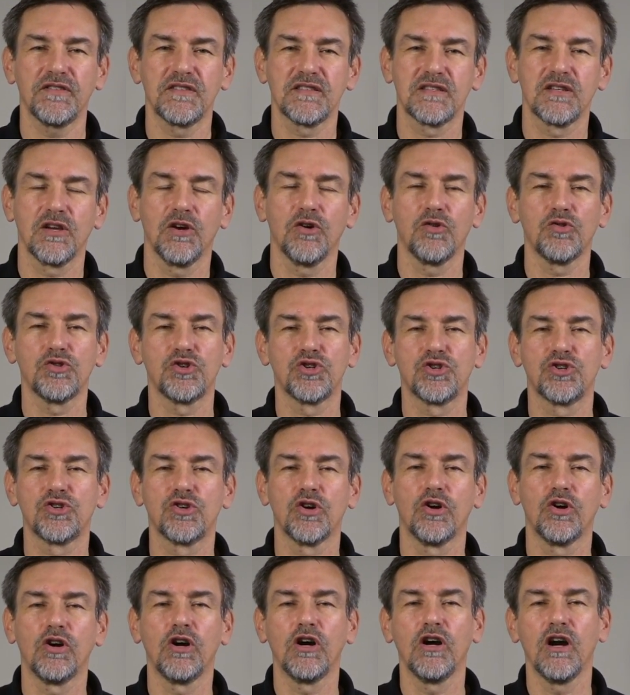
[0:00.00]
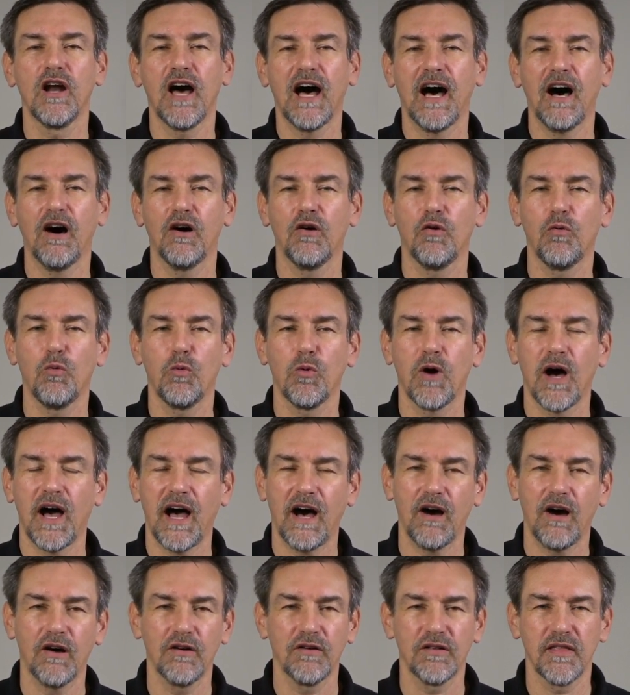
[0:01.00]
so sure
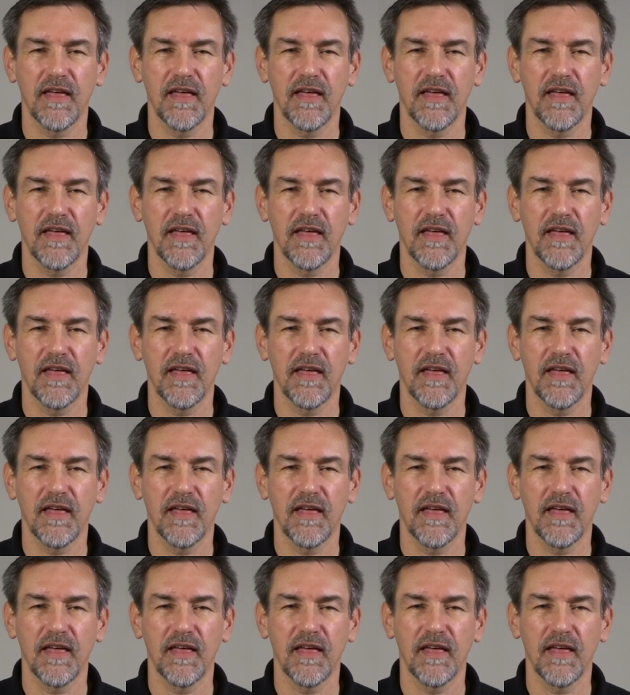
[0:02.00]
how